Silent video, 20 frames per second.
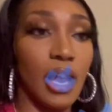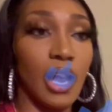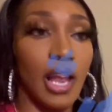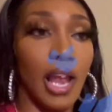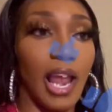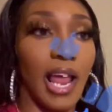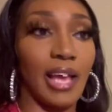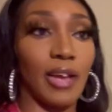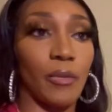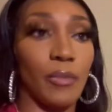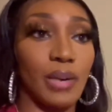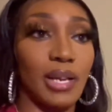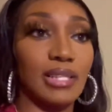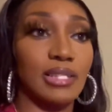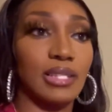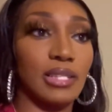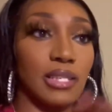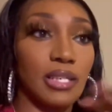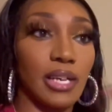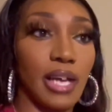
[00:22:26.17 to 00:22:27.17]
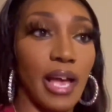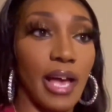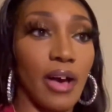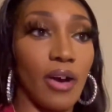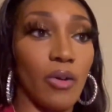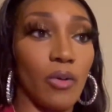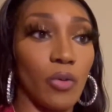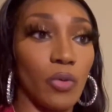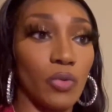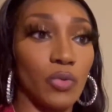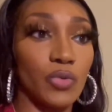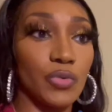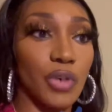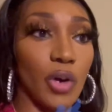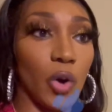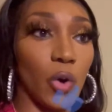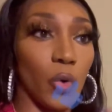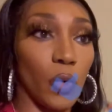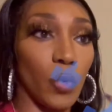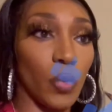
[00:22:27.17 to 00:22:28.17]
Like when they took out, you
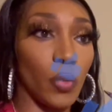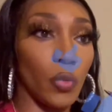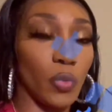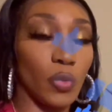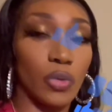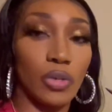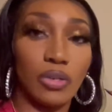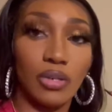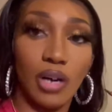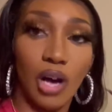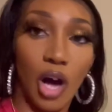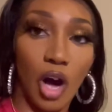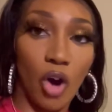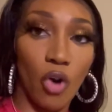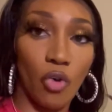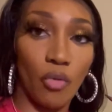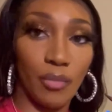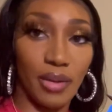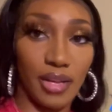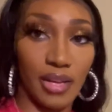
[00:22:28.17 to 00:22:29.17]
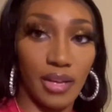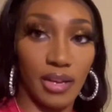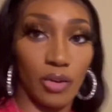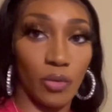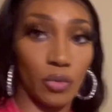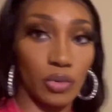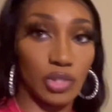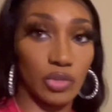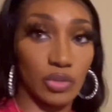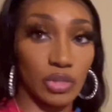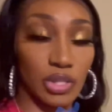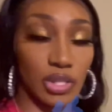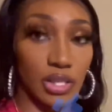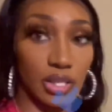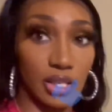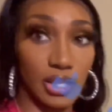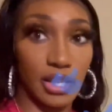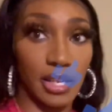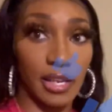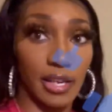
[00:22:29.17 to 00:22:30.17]
know, home ec, which was
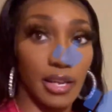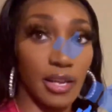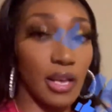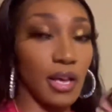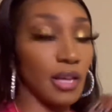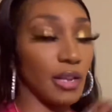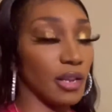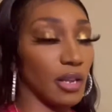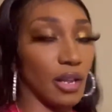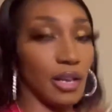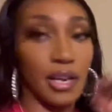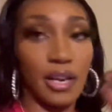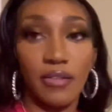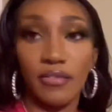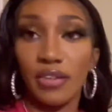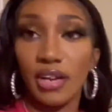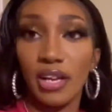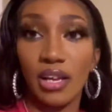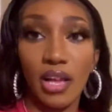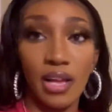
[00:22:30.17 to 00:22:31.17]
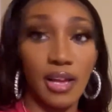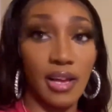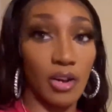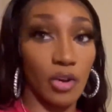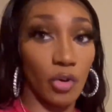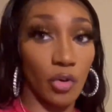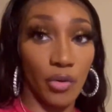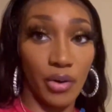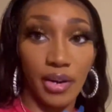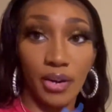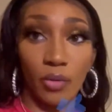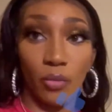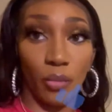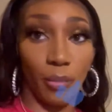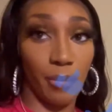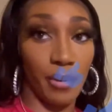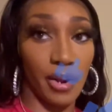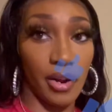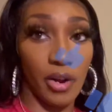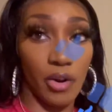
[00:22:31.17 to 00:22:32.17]
cooking, they never had credit
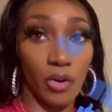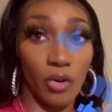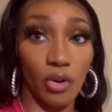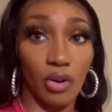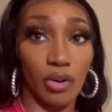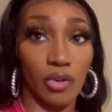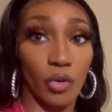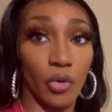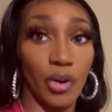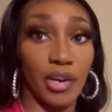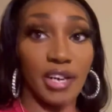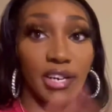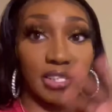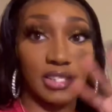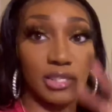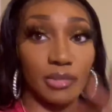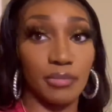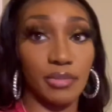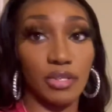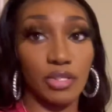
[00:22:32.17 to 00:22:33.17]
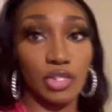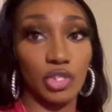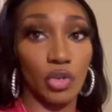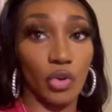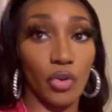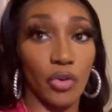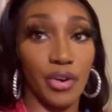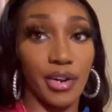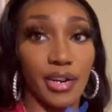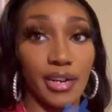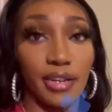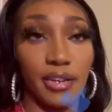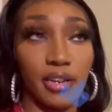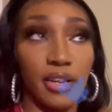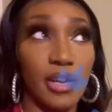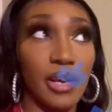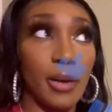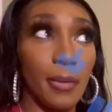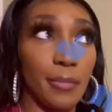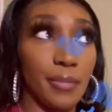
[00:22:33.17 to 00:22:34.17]
repair or credit to build your credit
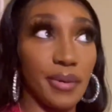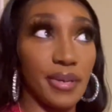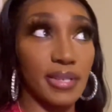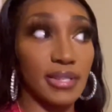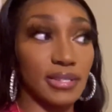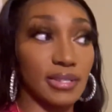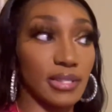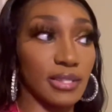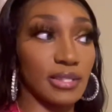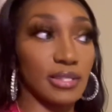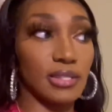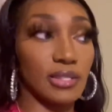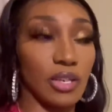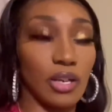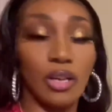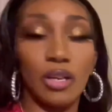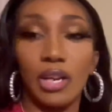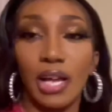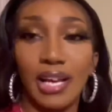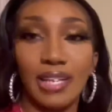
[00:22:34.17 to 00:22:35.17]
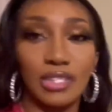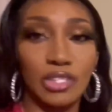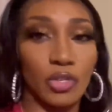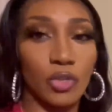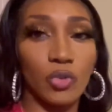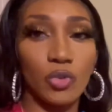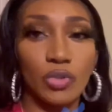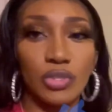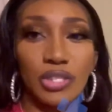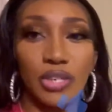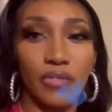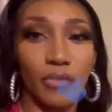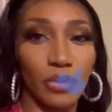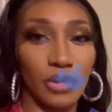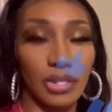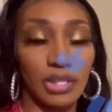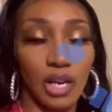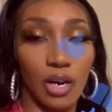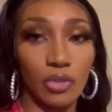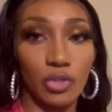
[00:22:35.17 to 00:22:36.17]
business. Like schools never
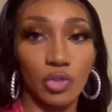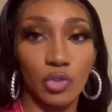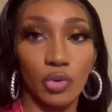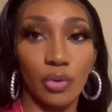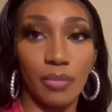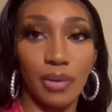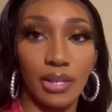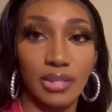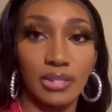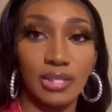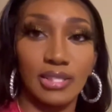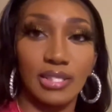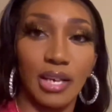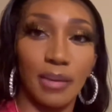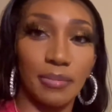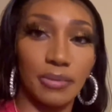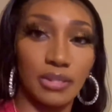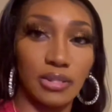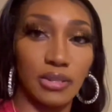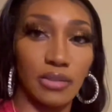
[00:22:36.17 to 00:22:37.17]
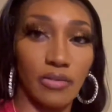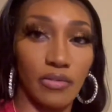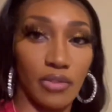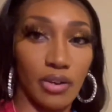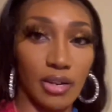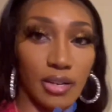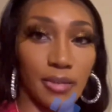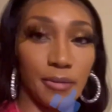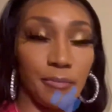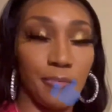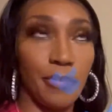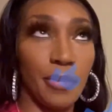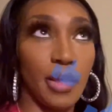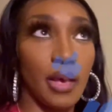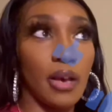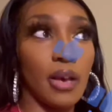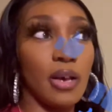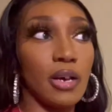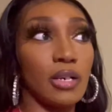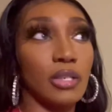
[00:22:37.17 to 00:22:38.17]
really taught you about that type of stuff, right?
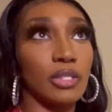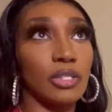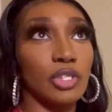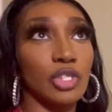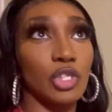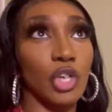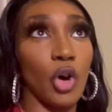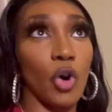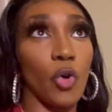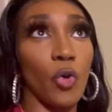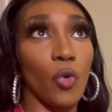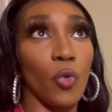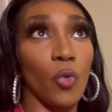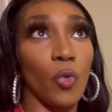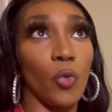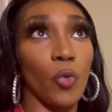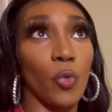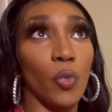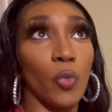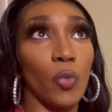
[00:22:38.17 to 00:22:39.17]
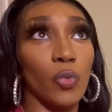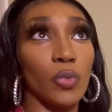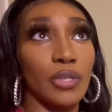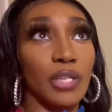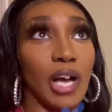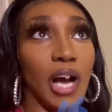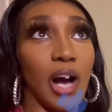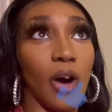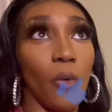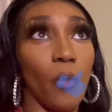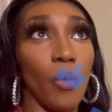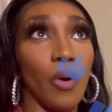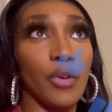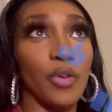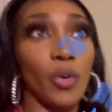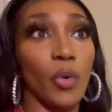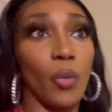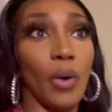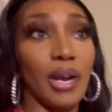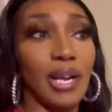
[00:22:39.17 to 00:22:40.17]
So y'all
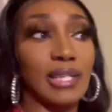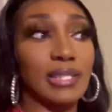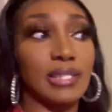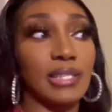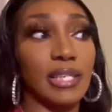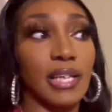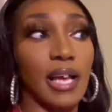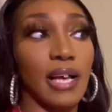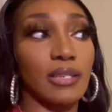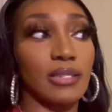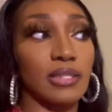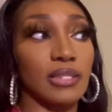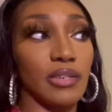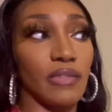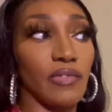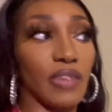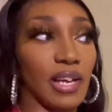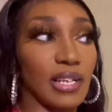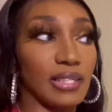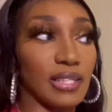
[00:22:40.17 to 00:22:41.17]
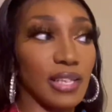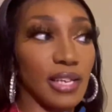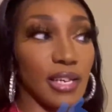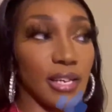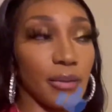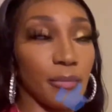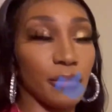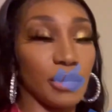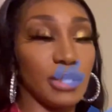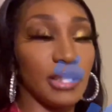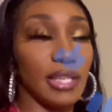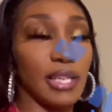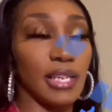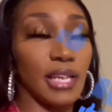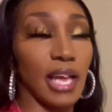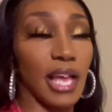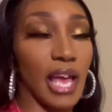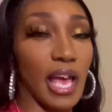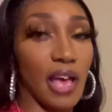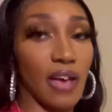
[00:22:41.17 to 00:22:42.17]
wonder why they took out stuff like that, but then
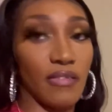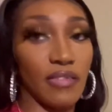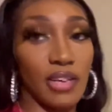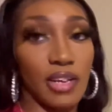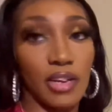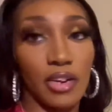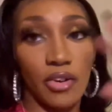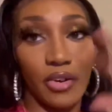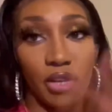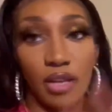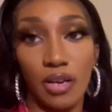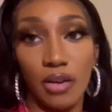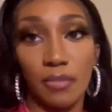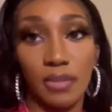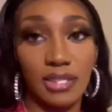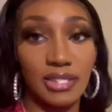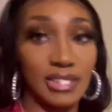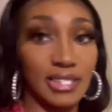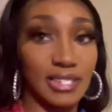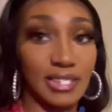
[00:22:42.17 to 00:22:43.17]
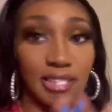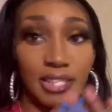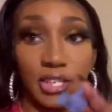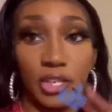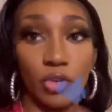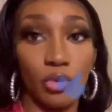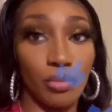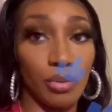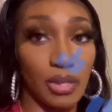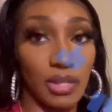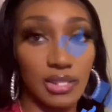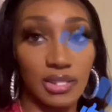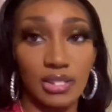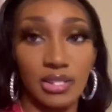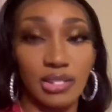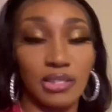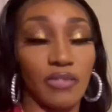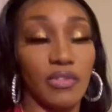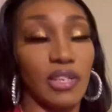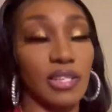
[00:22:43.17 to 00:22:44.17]
they have in here LGBTQ plus
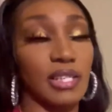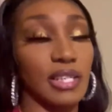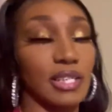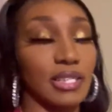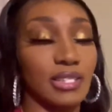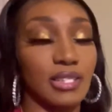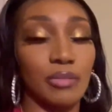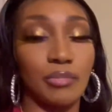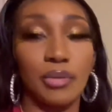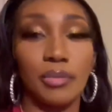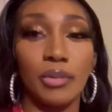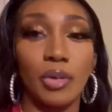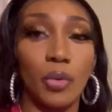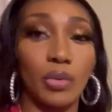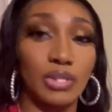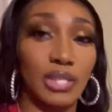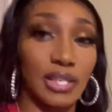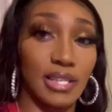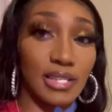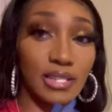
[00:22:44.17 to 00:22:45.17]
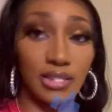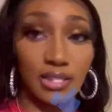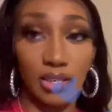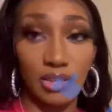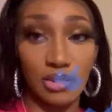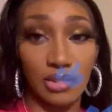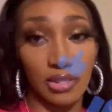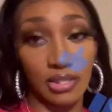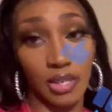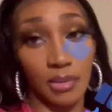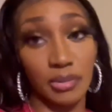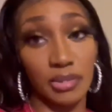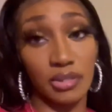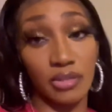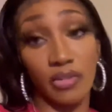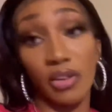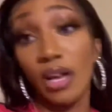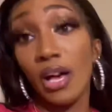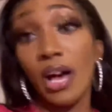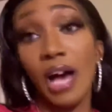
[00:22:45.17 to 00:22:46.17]
and stuff like that. And some people don't want their kids to talk that type of
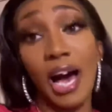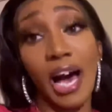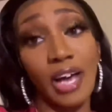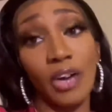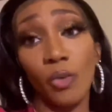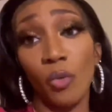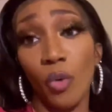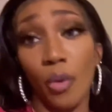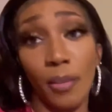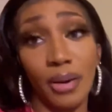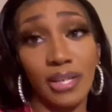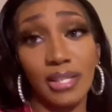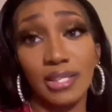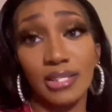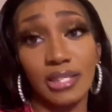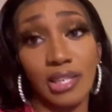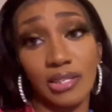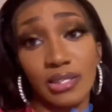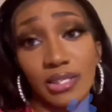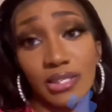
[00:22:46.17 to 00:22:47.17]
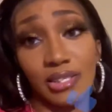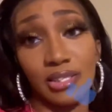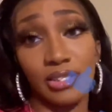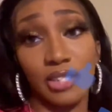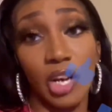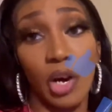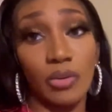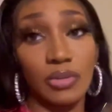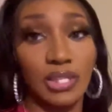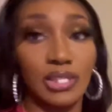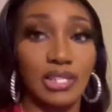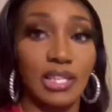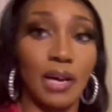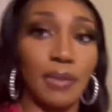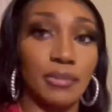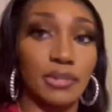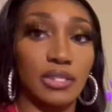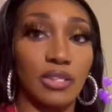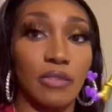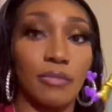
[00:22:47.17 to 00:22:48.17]
stuff. I don't want my kids to talk that
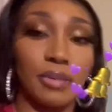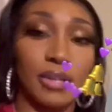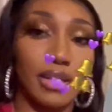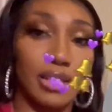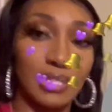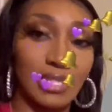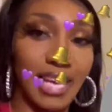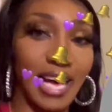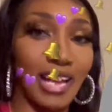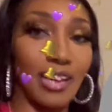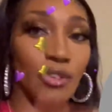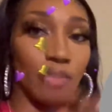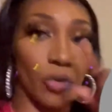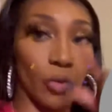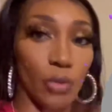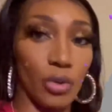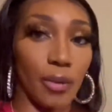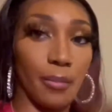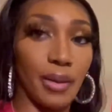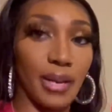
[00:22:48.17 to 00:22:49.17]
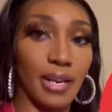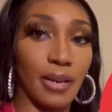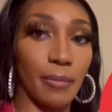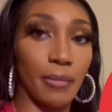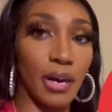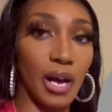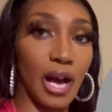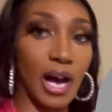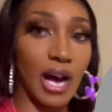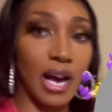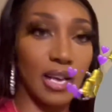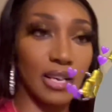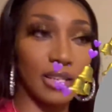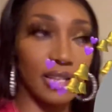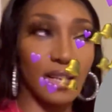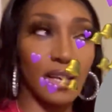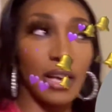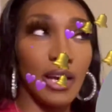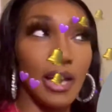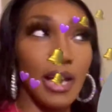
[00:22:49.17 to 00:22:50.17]
type of stuff because I know the real meaning behind
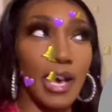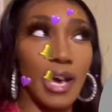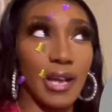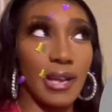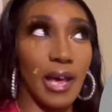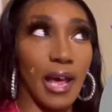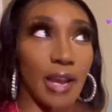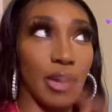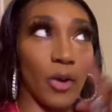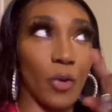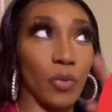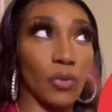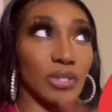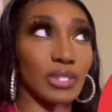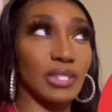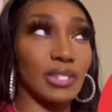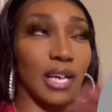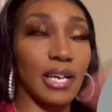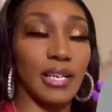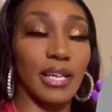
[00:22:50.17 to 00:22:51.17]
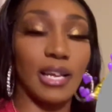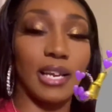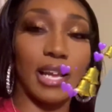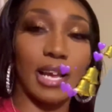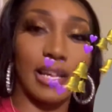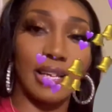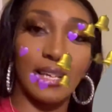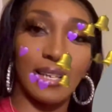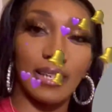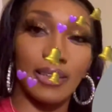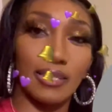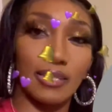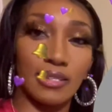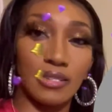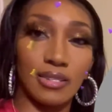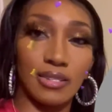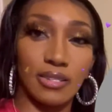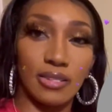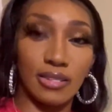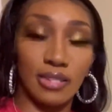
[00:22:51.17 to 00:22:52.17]
it, and I know it's not like
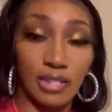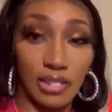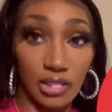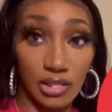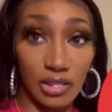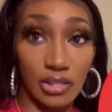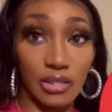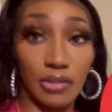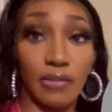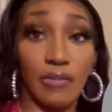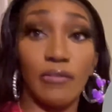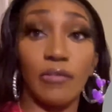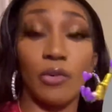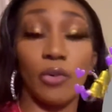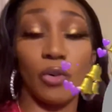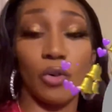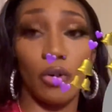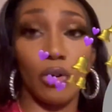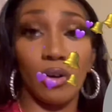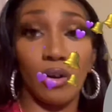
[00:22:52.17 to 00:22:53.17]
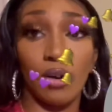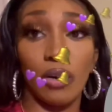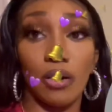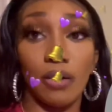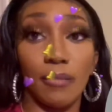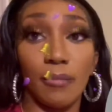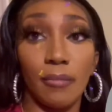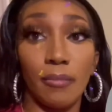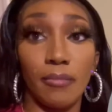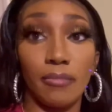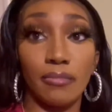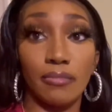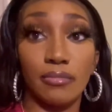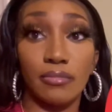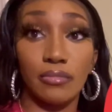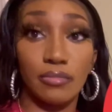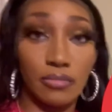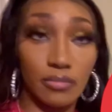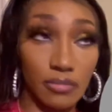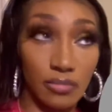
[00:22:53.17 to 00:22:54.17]
good for.
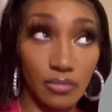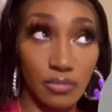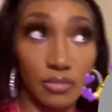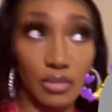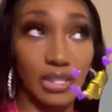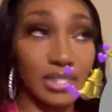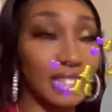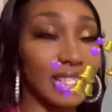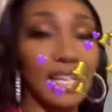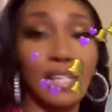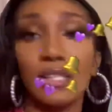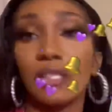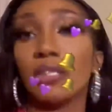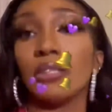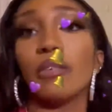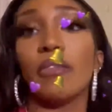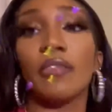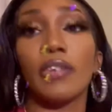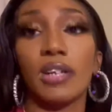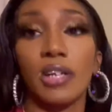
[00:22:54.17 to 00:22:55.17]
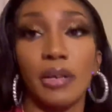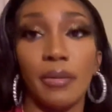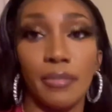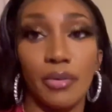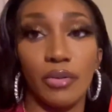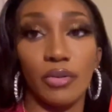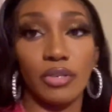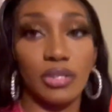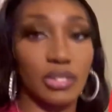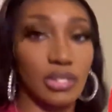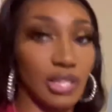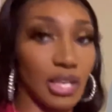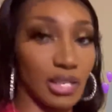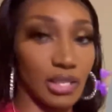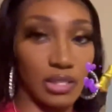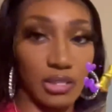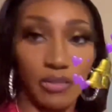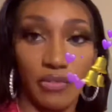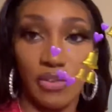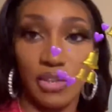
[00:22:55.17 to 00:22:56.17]
It's not good for the community. It's not
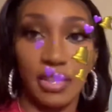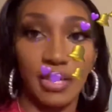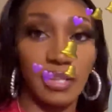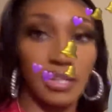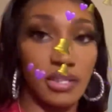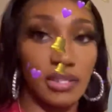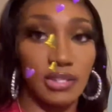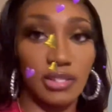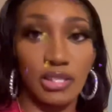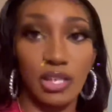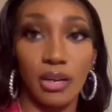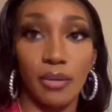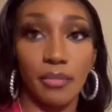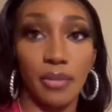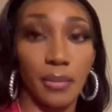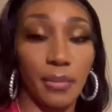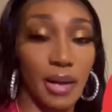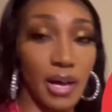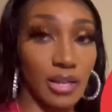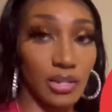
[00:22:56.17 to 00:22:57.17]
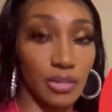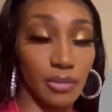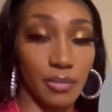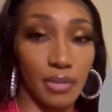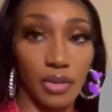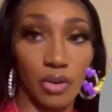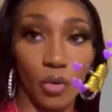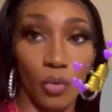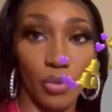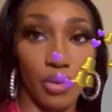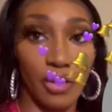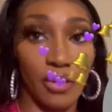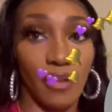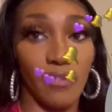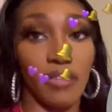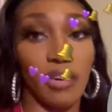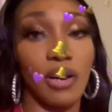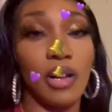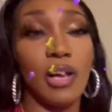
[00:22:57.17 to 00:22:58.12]
good for the kids that's coming up after me or whatever.